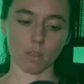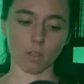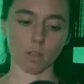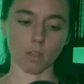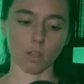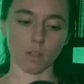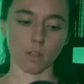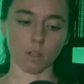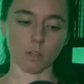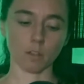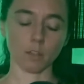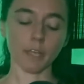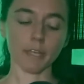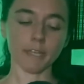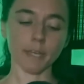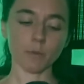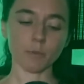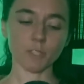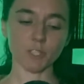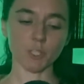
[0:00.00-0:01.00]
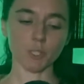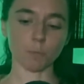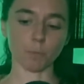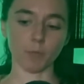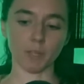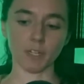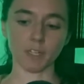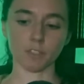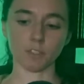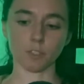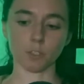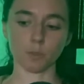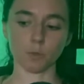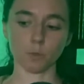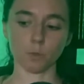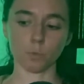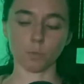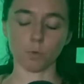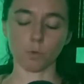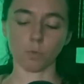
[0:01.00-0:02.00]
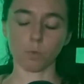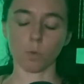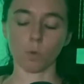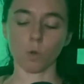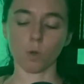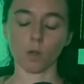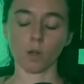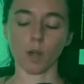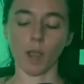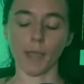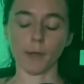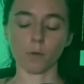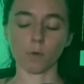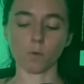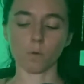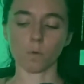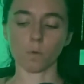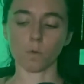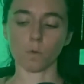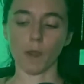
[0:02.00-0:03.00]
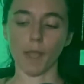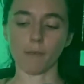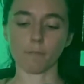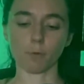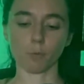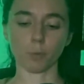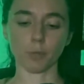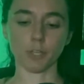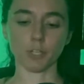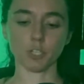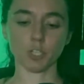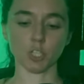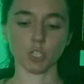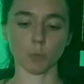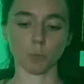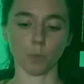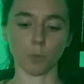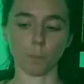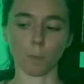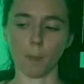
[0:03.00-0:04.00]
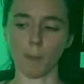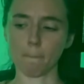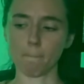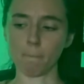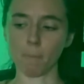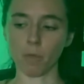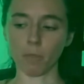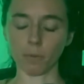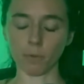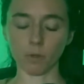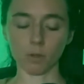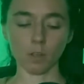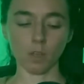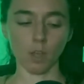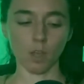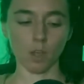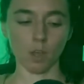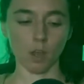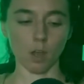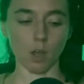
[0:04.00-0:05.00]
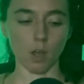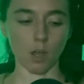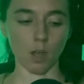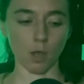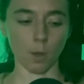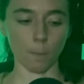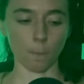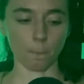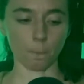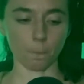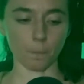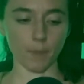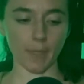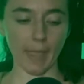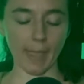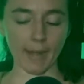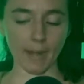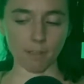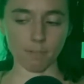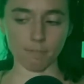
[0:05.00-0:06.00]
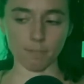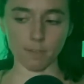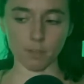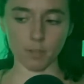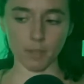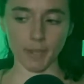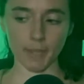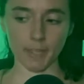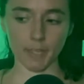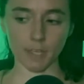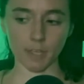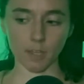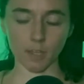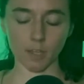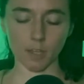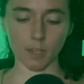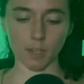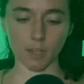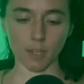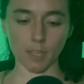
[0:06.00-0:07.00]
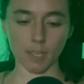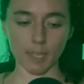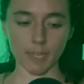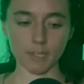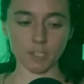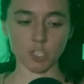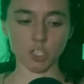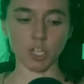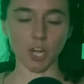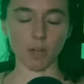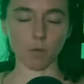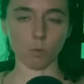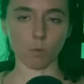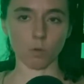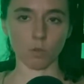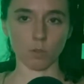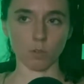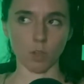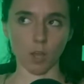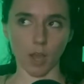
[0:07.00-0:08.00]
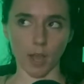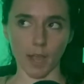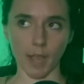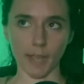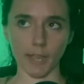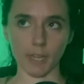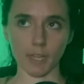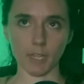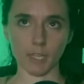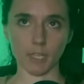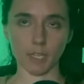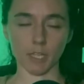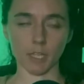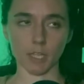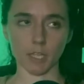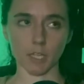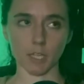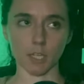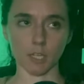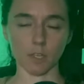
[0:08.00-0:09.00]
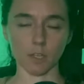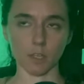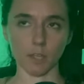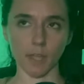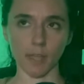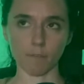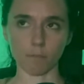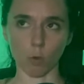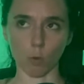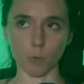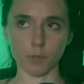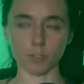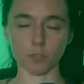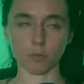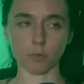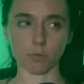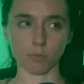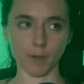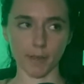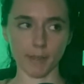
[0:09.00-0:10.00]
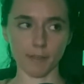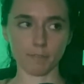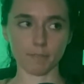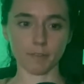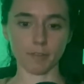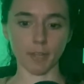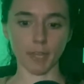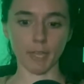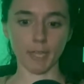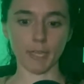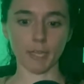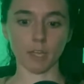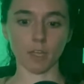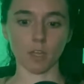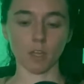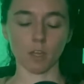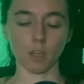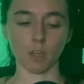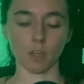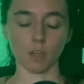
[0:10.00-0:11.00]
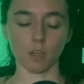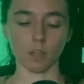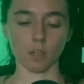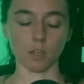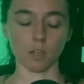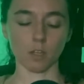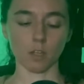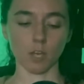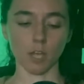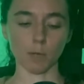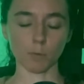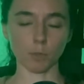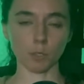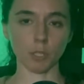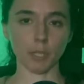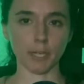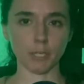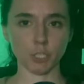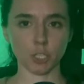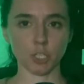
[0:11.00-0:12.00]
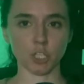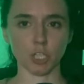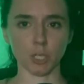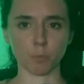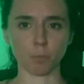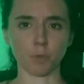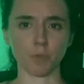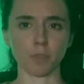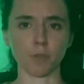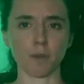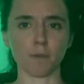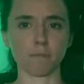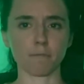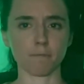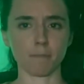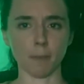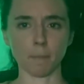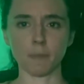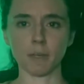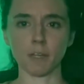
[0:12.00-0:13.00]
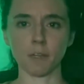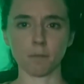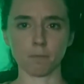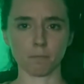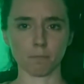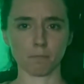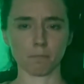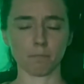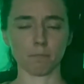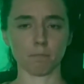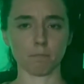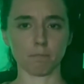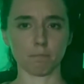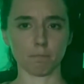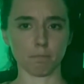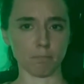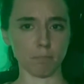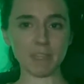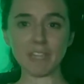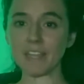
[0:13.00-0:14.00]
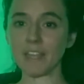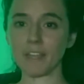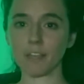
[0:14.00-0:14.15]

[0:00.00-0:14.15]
I was explaining to you before, I don't have a relationship with my mother. And I feel like in general, I have always craved like a relationship with a feminine being or